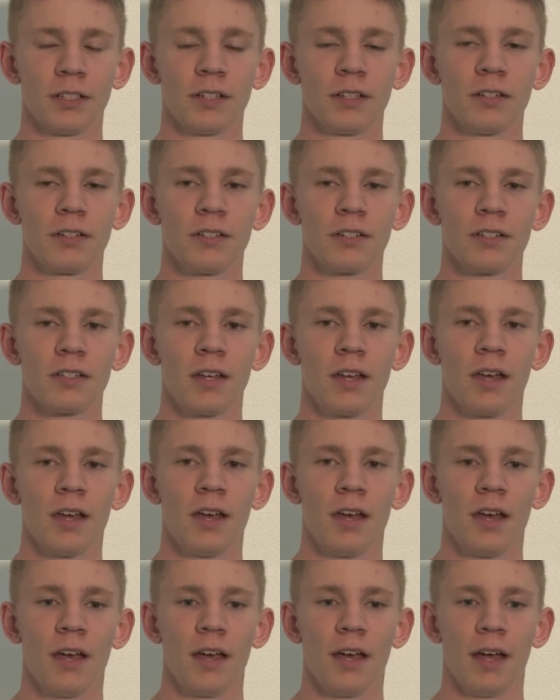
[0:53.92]
years,
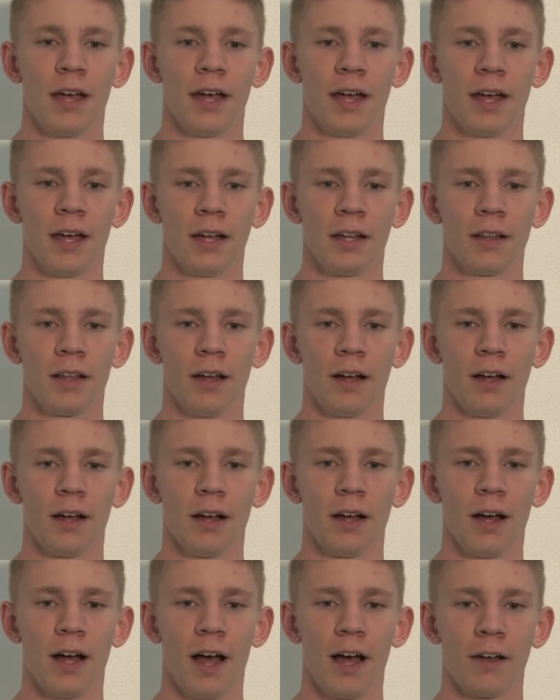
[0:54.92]
and
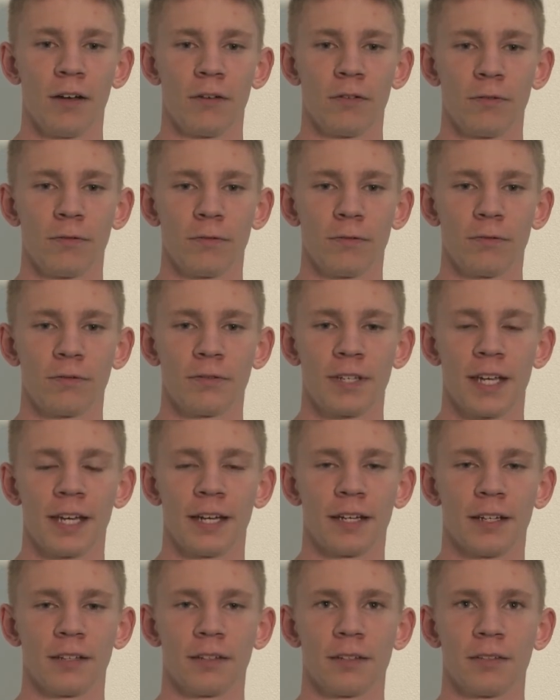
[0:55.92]
I've
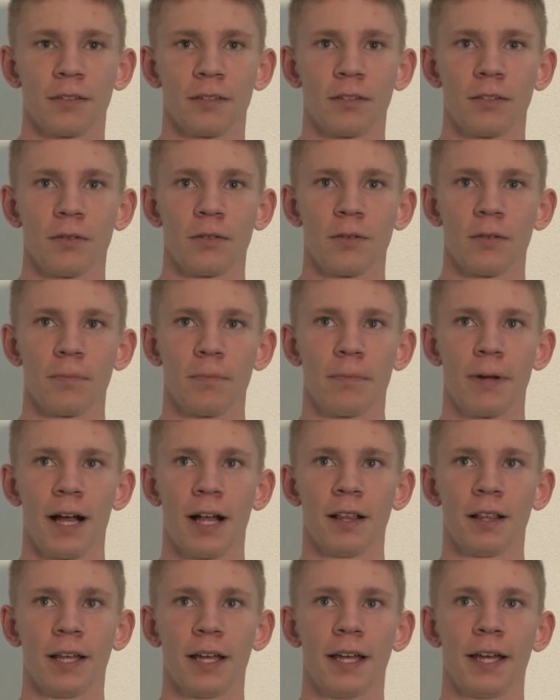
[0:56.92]
taken
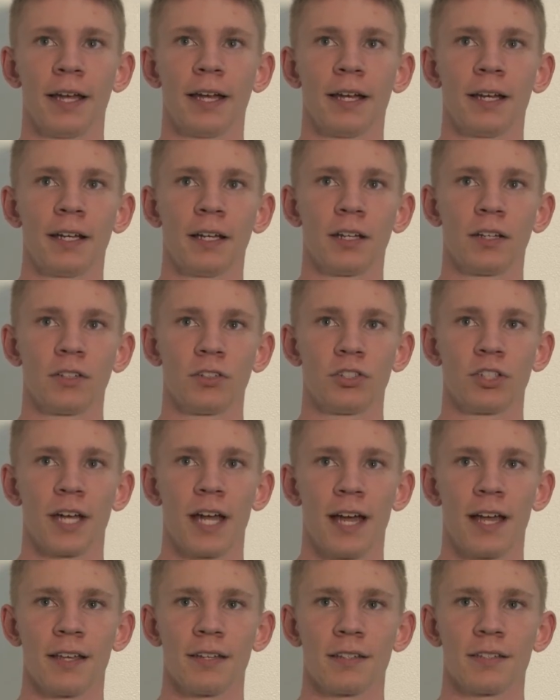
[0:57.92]
ballet,
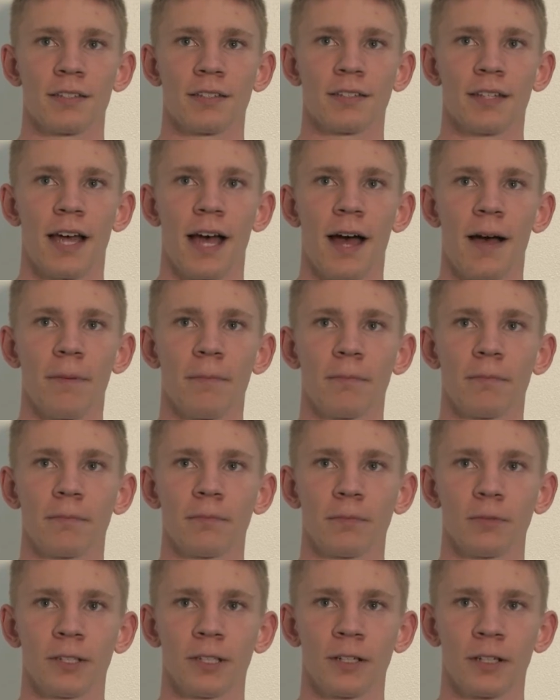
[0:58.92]
jazz, tap,
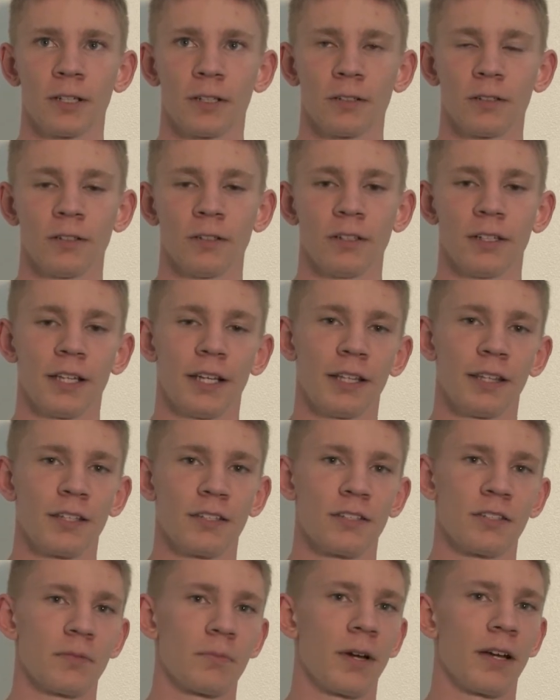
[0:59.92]
lyrical, and
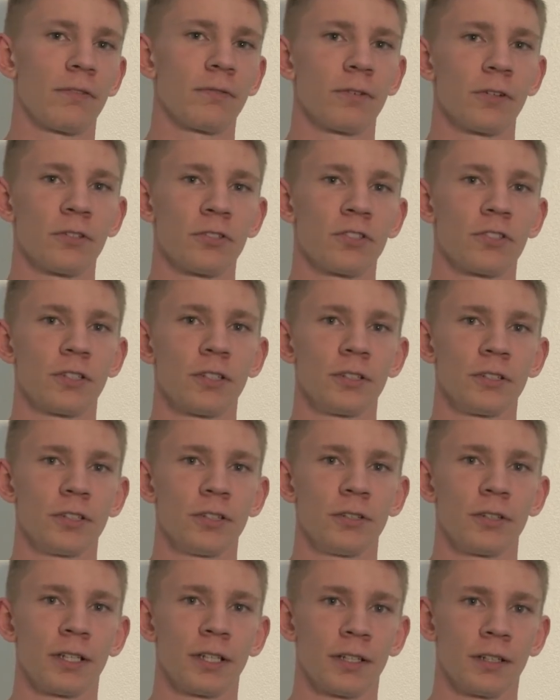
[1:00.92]
this is my first year
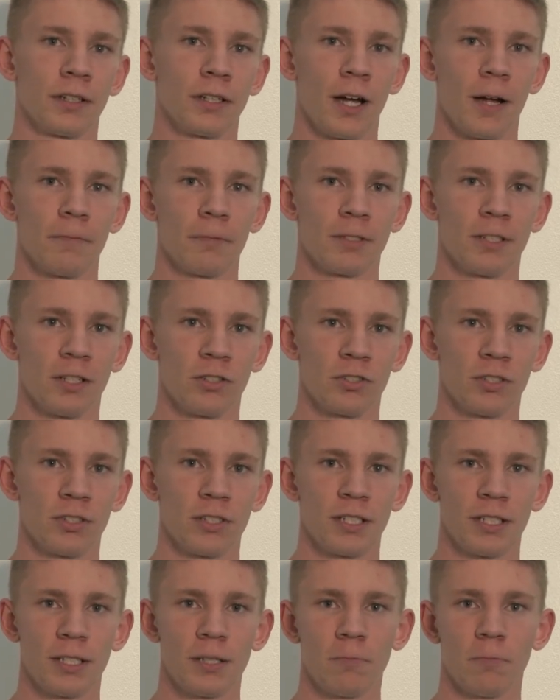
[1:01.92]
doing competition
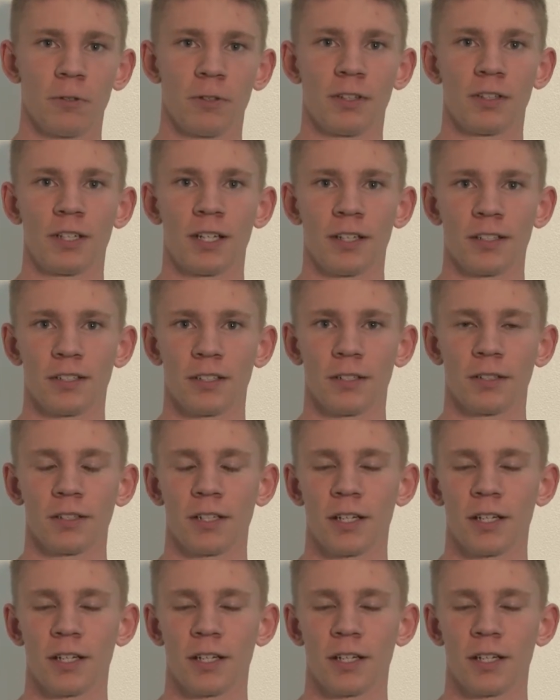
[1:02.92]
team with the Dancenter